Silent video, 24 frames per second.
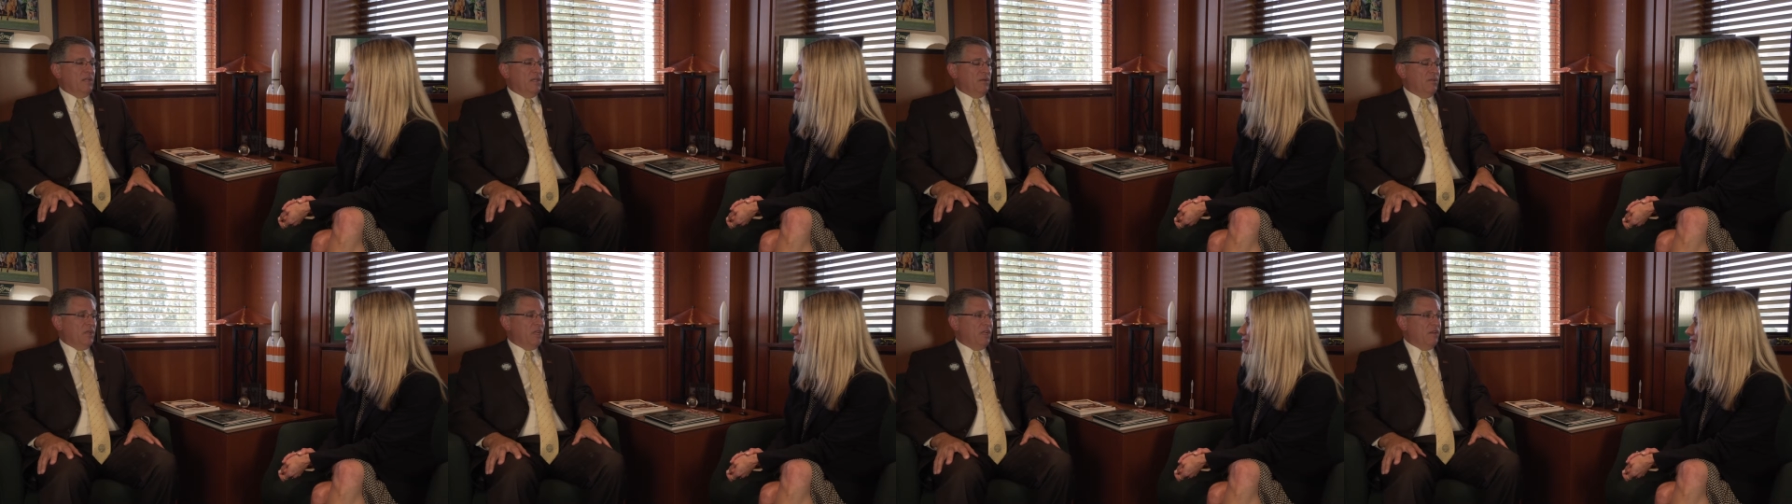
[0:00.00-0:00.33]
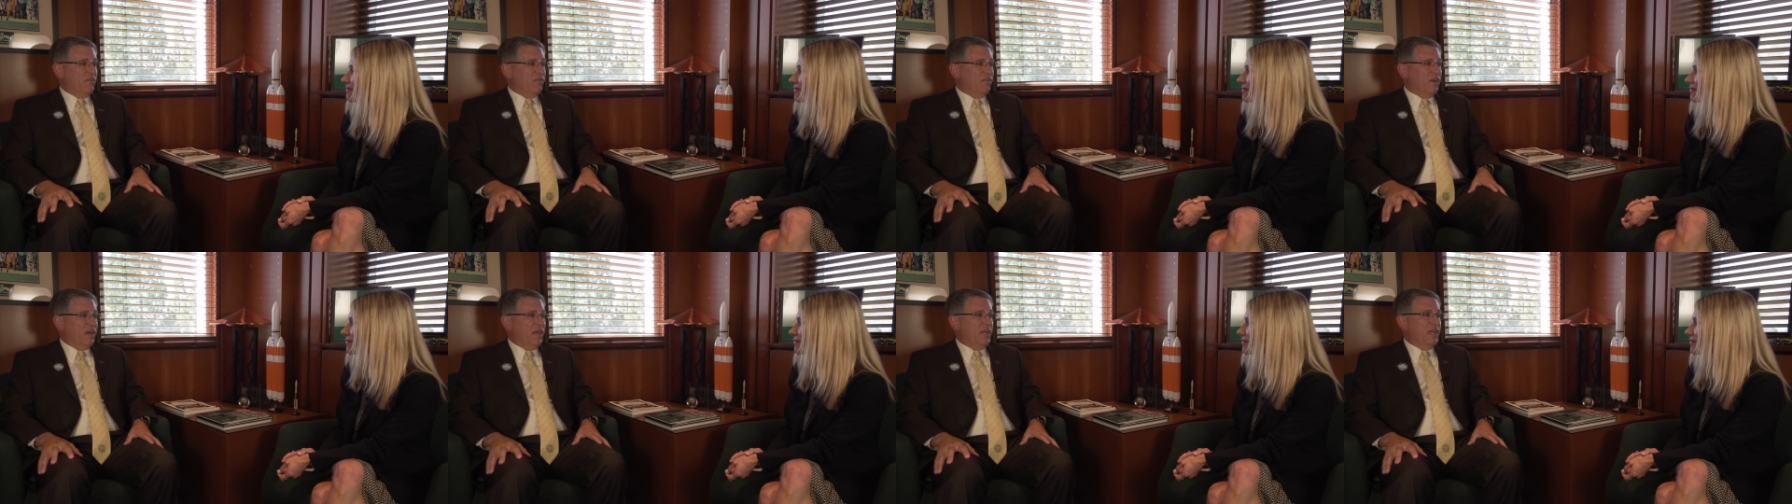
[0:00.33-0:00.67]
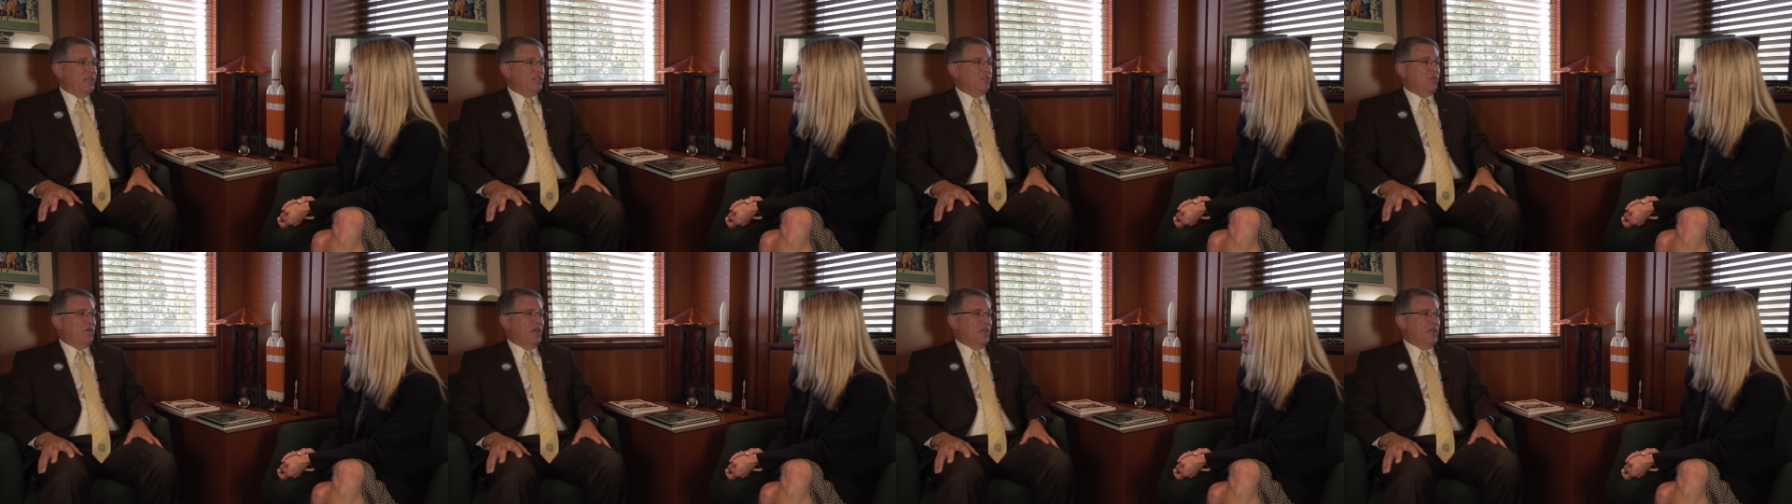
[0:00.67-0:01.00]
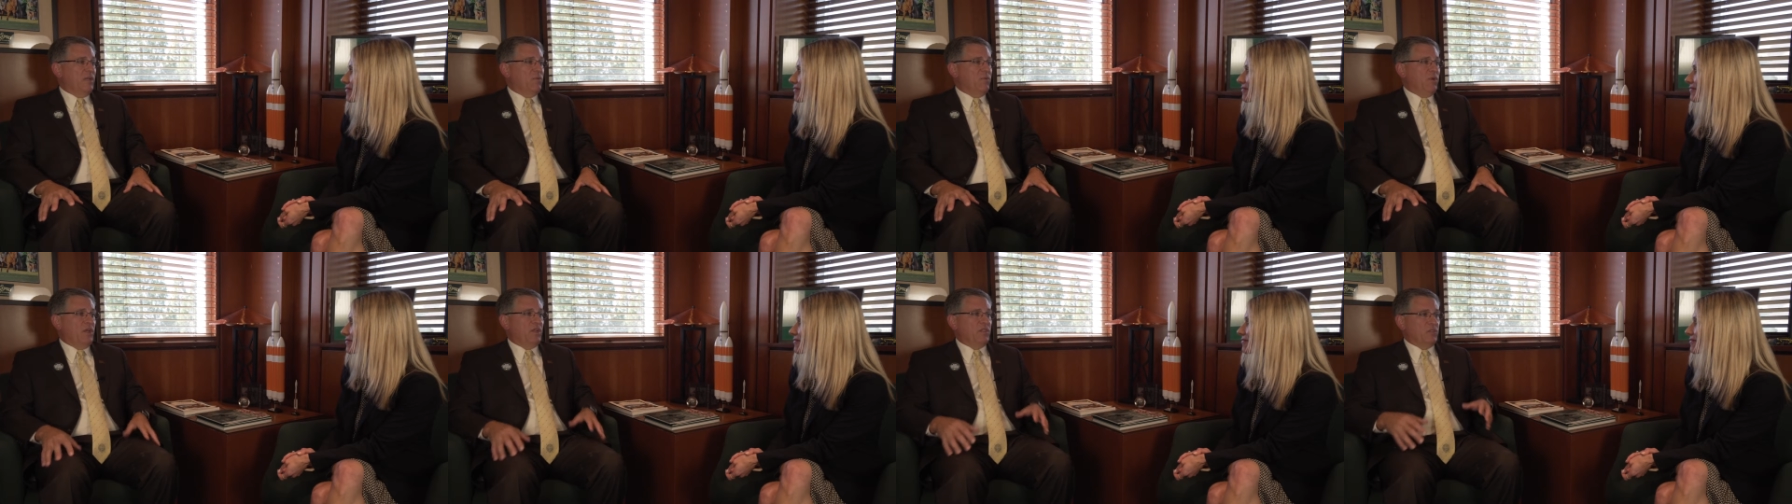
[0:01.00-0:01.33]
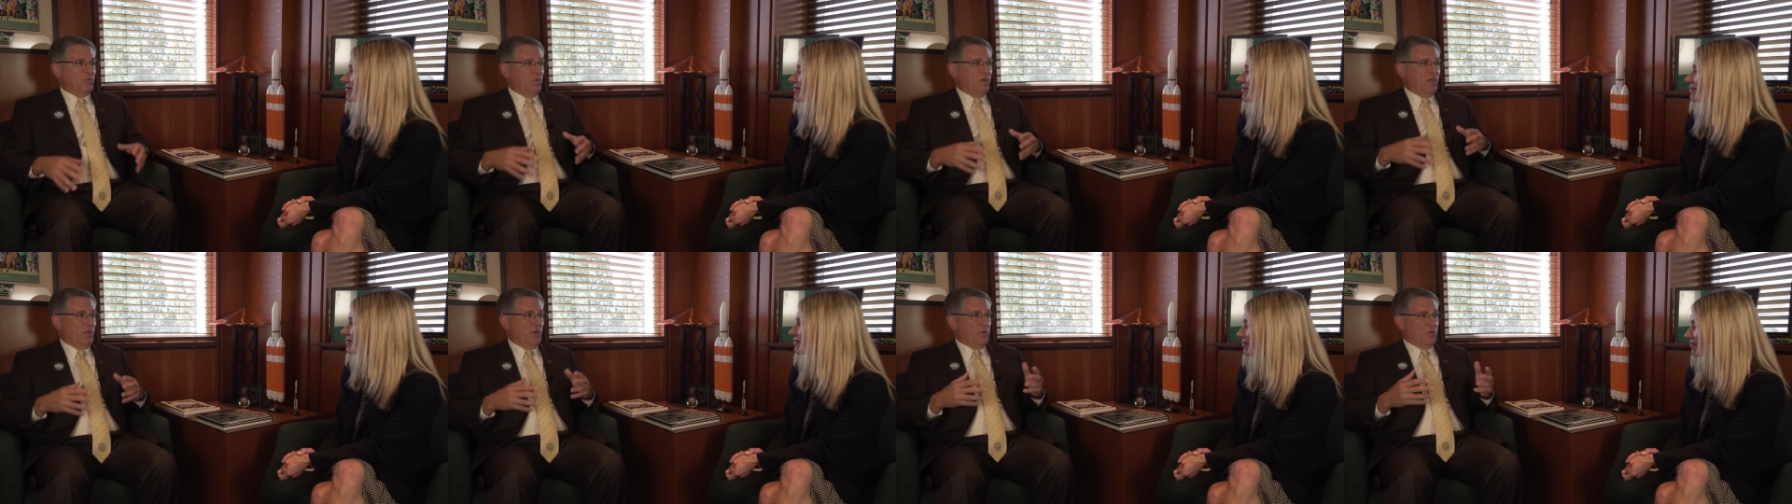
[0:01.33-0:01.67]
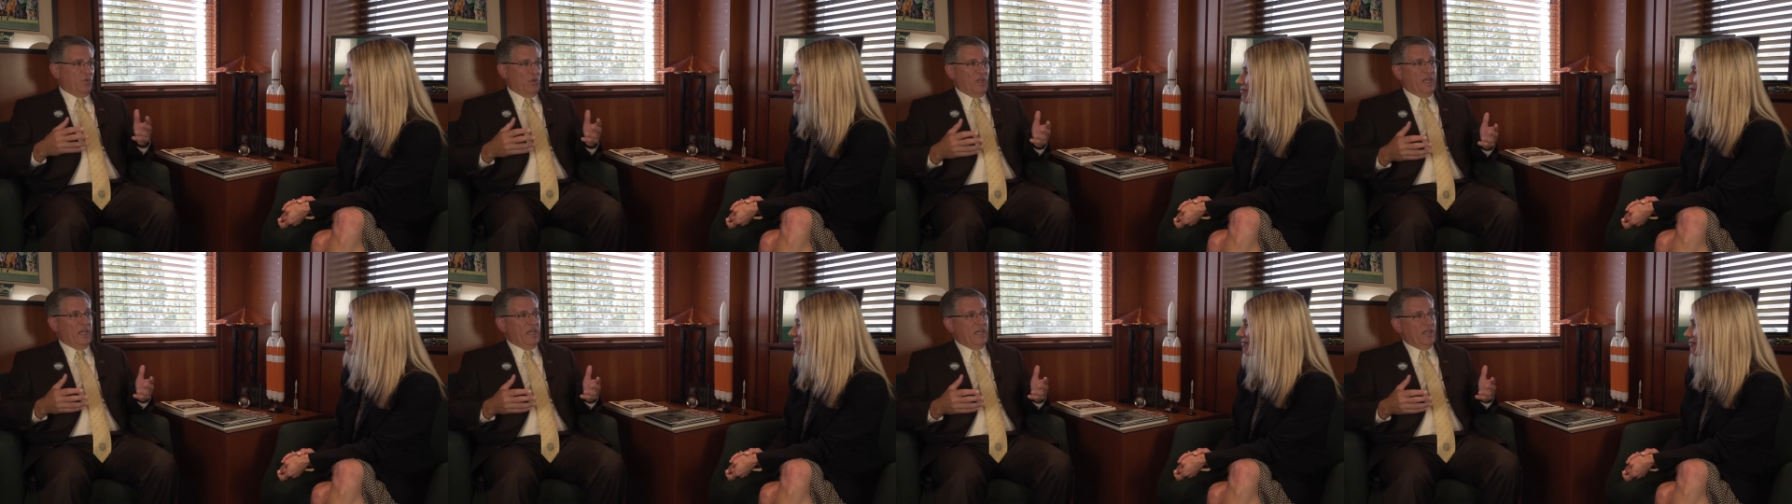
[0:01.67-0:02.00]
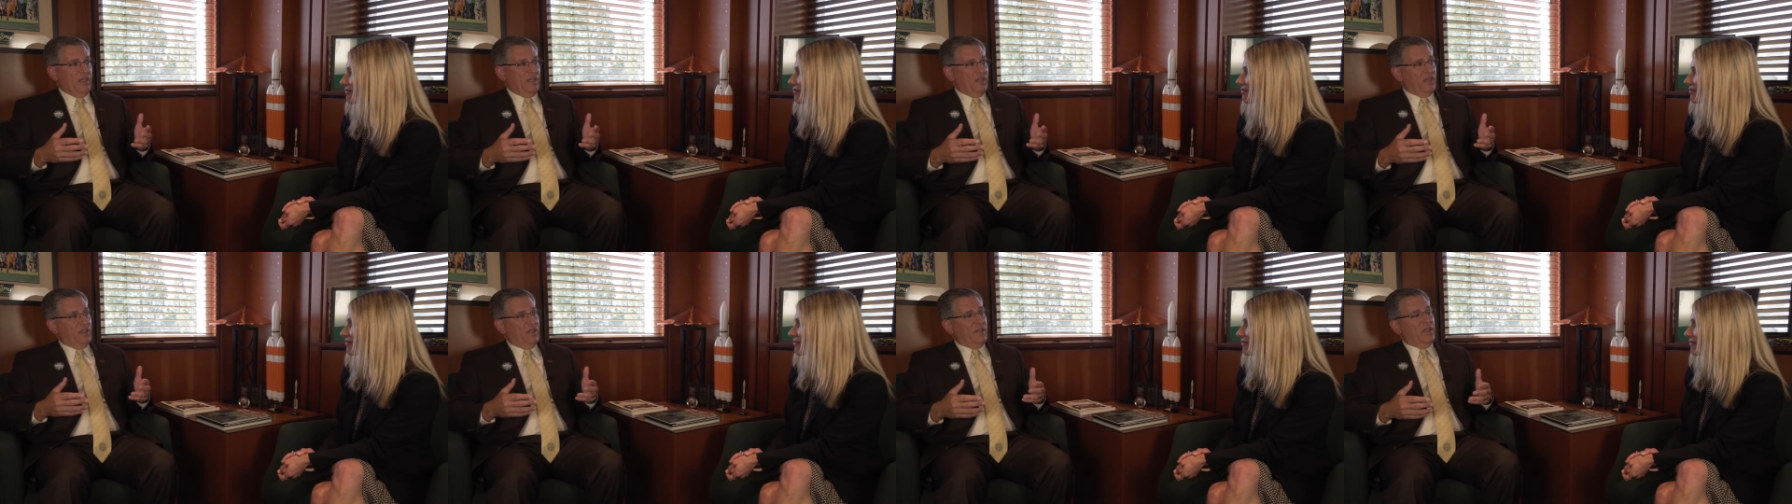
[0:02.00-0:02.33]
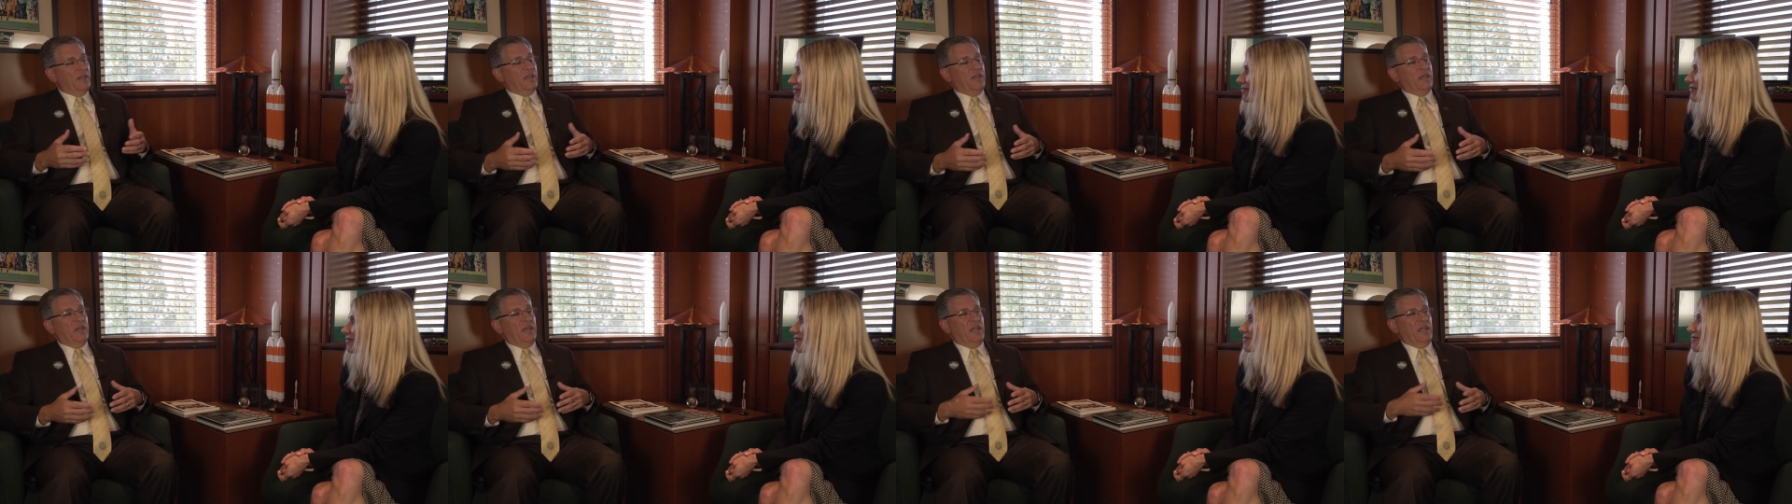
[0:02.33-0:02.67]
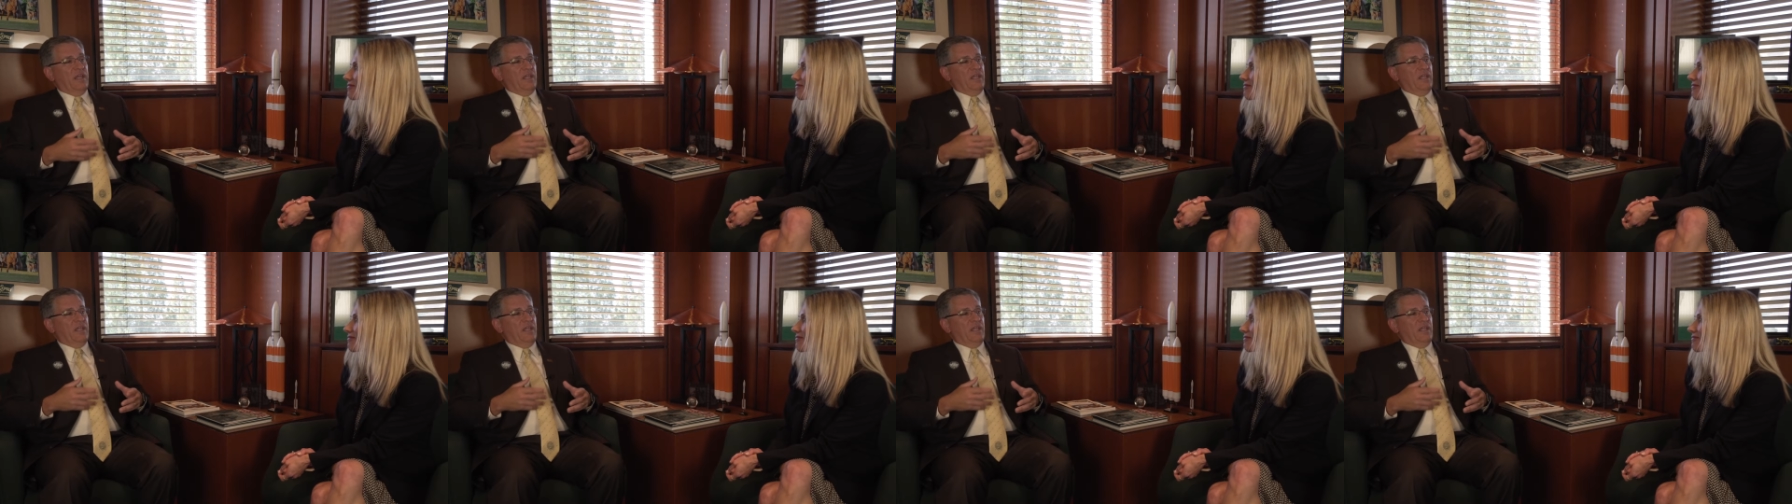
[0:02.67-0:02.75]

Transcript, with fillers: limited financial aid because we owned land, mm.